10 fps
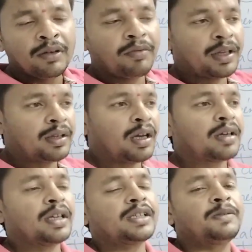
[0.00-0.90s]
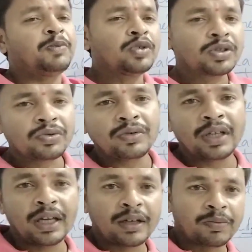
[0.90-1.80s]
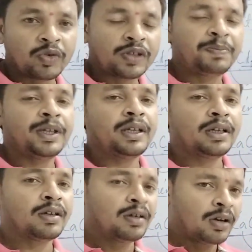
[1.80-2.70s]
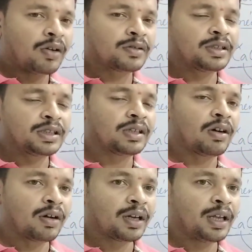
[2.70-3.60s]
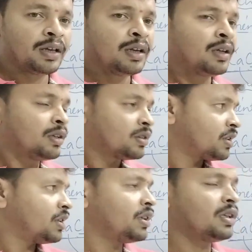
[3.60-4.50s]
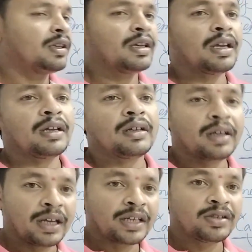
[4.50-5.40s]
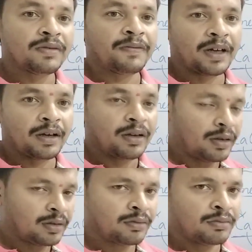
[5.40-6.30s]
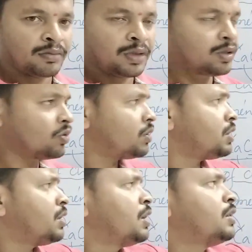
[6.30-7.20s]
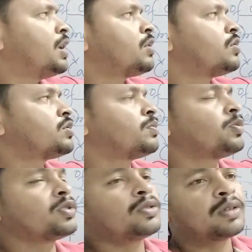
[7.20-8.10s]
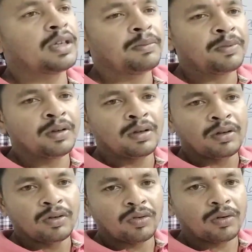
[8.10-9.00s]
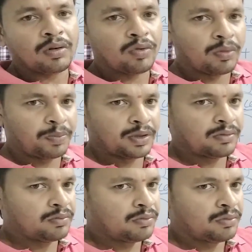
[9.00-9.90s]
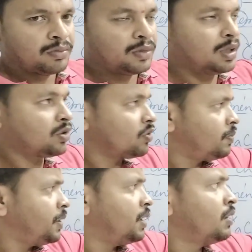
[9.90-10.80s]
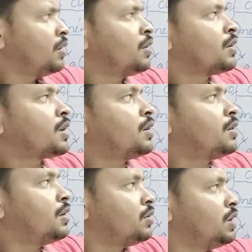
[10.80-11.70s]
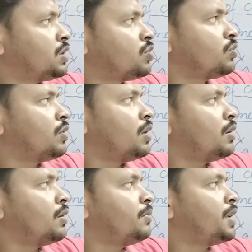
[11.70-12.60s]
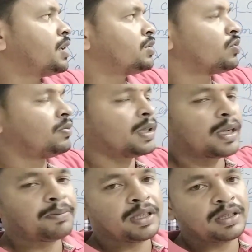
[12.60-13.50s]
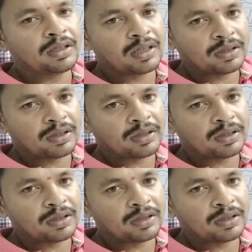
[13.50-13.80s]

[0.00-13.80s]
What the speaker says: When they are exposed to the atmospheric oxygen or air, suddenly they can catch the fire. So that they are not supposed to keep open. They should be, these two metals should be kept in a